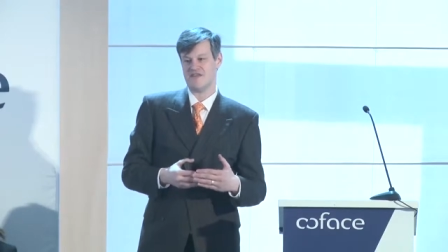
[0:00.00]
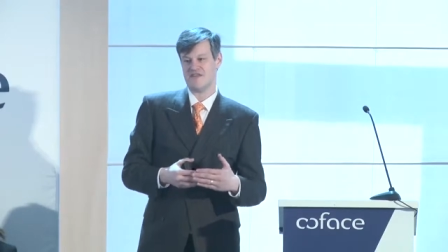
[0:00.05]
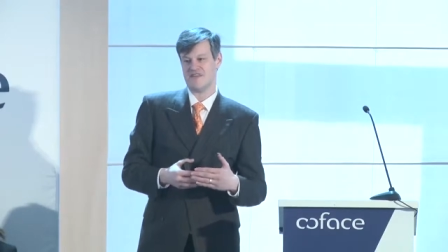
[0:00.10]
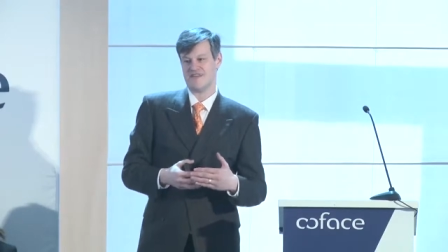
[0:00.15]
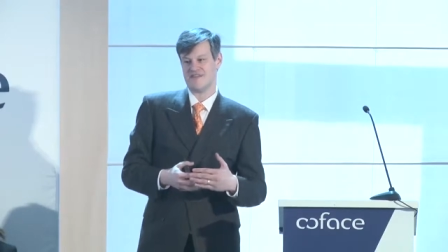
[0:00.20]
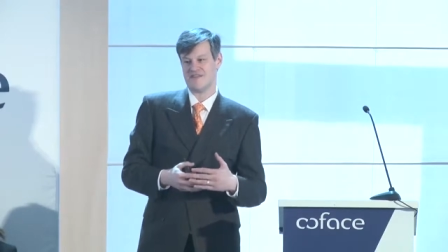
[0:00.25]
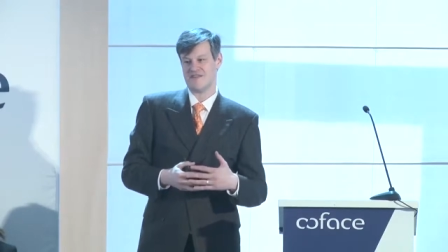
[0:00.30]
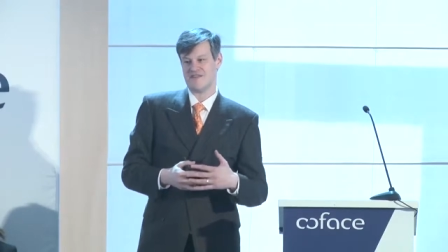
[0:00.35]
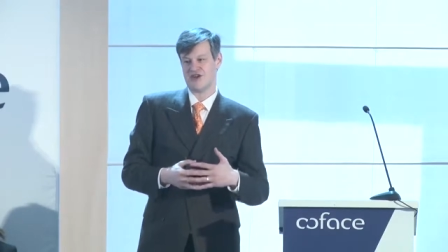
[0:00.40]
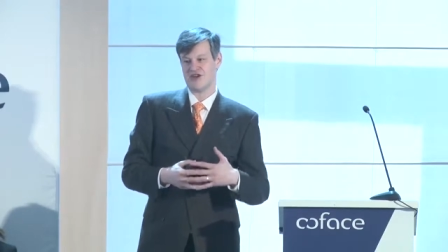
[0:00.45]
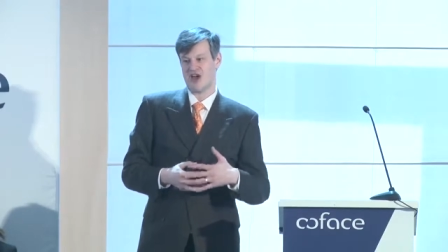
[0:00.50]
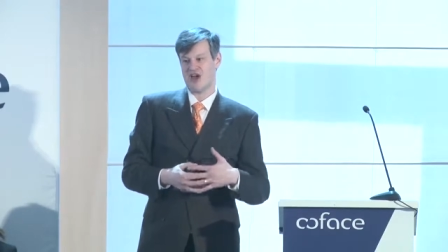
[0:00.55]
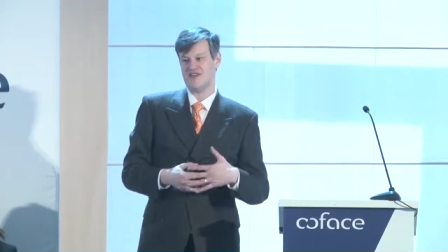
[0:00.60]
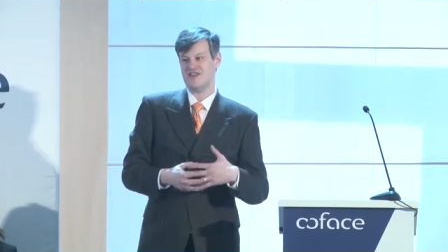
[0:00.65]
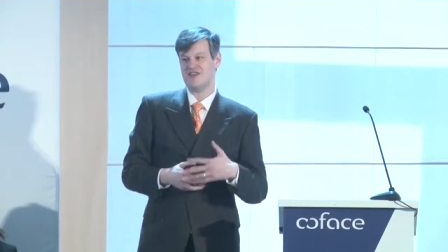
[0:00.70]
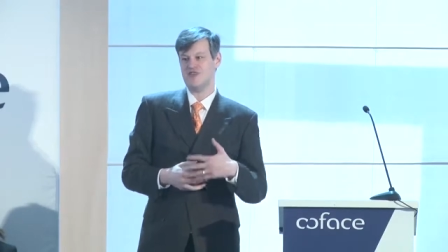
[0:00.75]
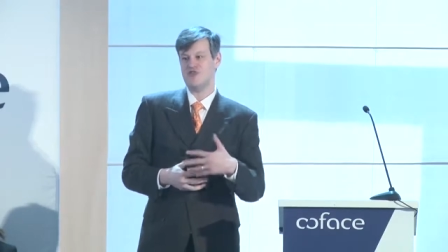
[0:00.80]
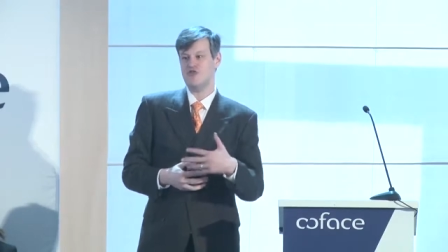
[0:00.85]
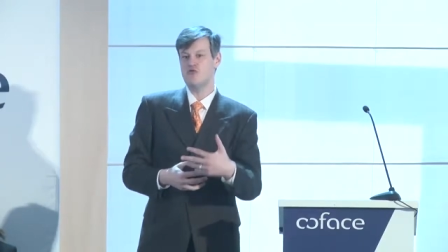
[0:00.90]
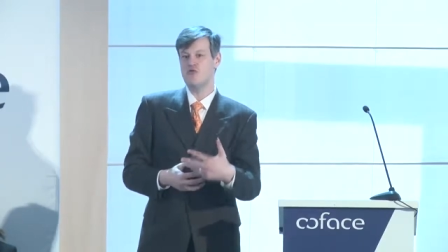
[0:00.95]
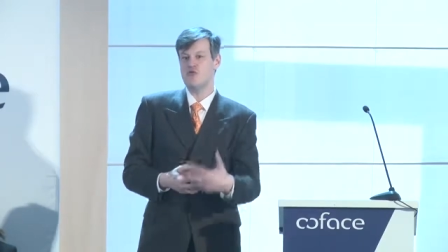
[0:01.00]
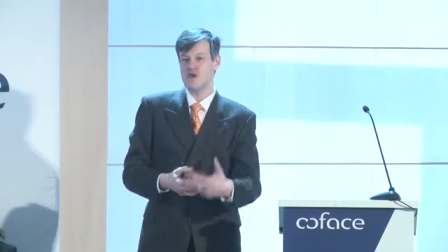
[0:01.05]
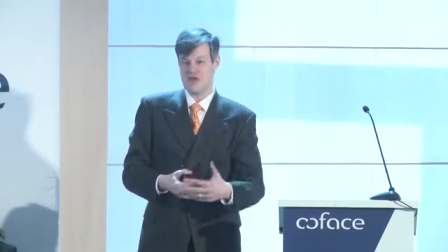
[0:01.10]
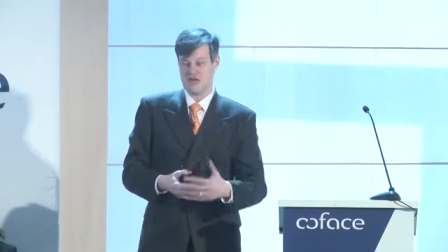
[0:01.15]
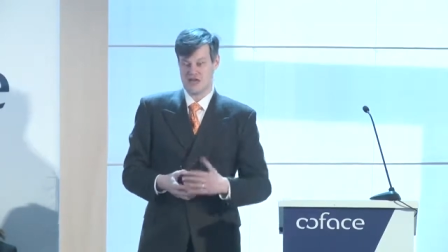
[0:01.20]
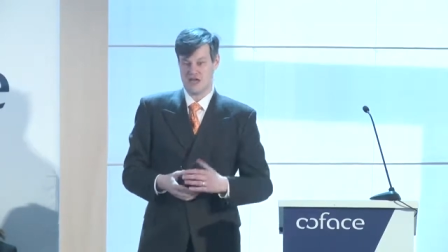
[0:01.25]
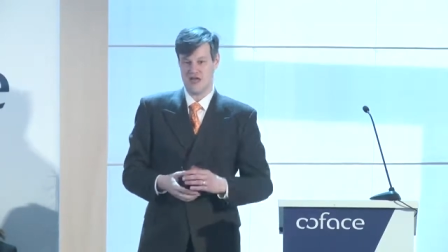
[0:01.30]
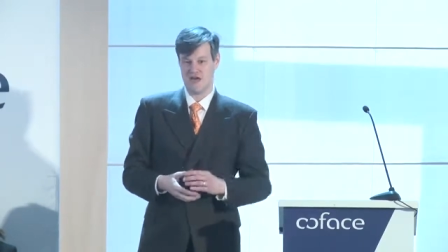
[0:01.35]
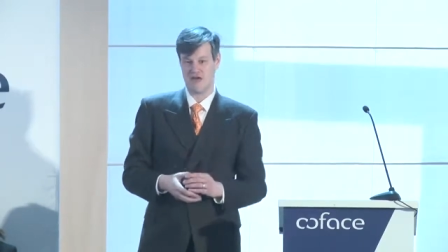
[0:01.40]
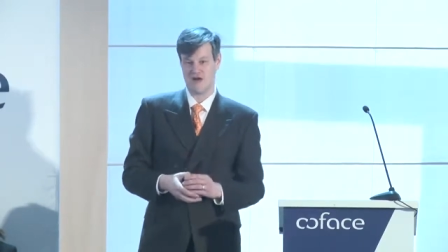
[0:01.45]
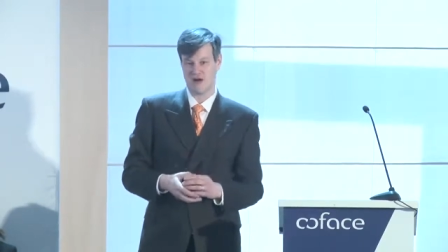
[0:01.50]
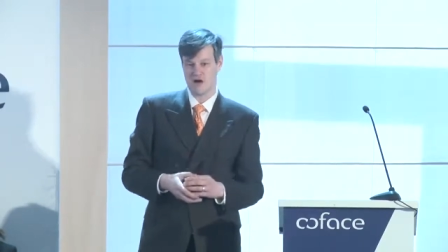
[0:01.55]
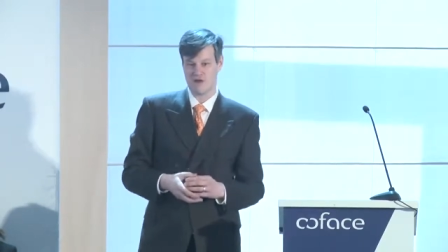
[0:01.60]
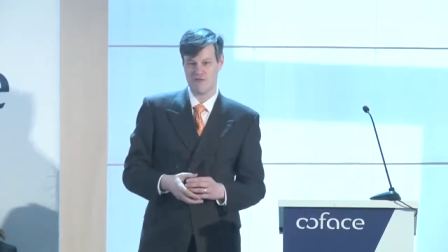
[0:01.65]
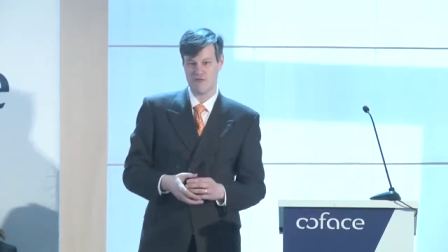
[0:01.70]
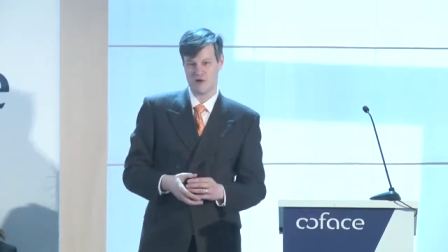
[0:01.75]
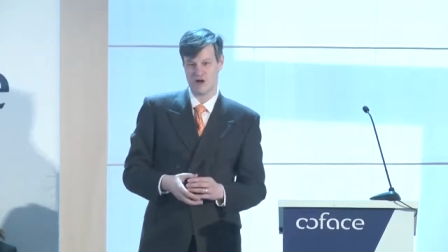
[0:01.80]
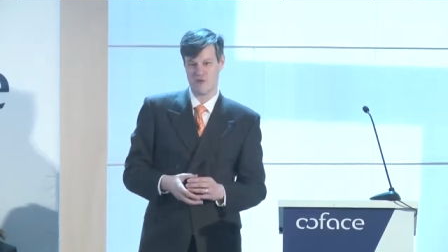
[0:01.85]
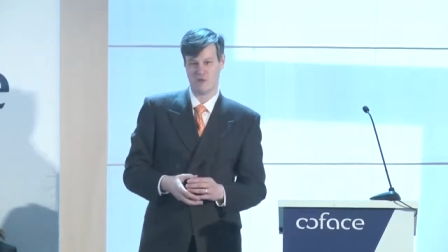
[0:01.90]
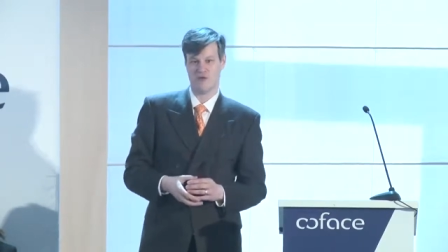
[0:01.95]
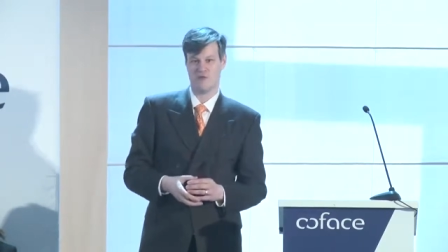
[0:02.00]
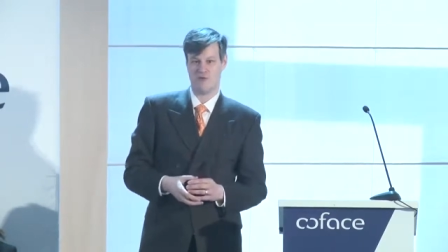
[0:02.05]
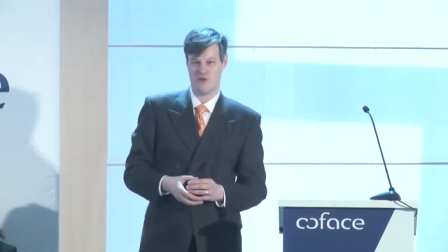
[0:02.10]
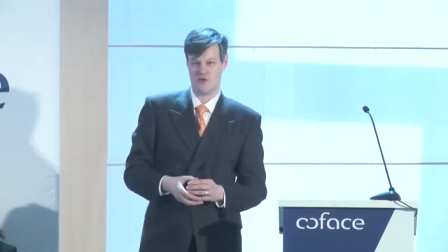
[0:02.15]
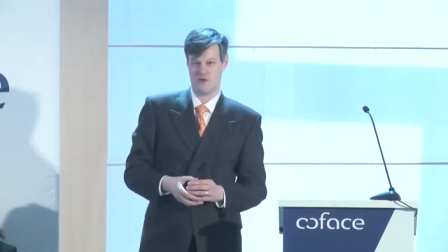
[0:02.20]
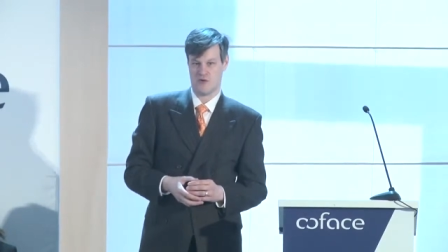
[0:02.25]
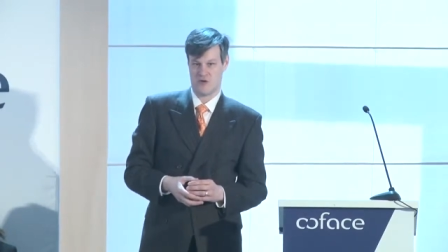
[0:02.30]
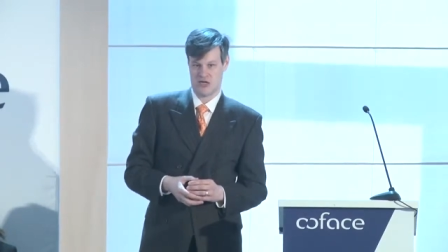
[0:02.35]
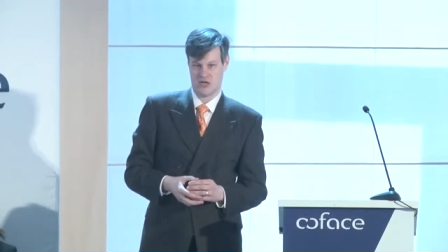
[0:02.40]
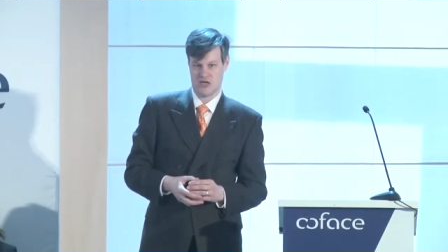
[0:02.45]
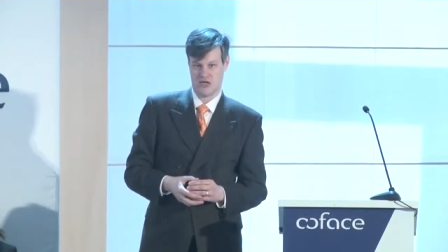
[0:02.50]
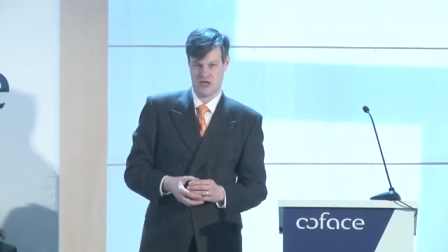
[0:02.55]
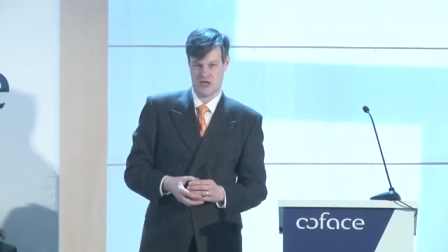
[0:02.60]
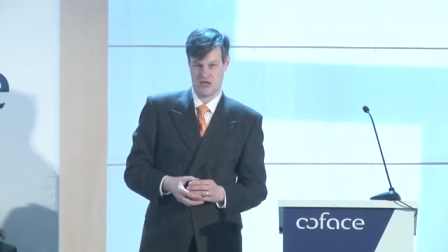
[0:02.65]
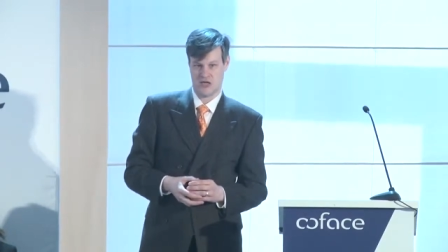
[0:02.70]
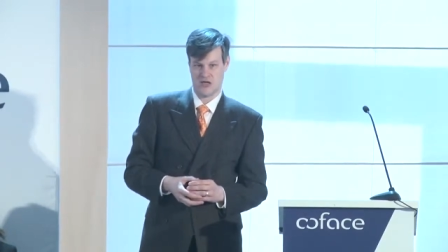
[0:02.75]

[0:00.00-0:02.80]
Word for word: this is a continuity of what we were doing,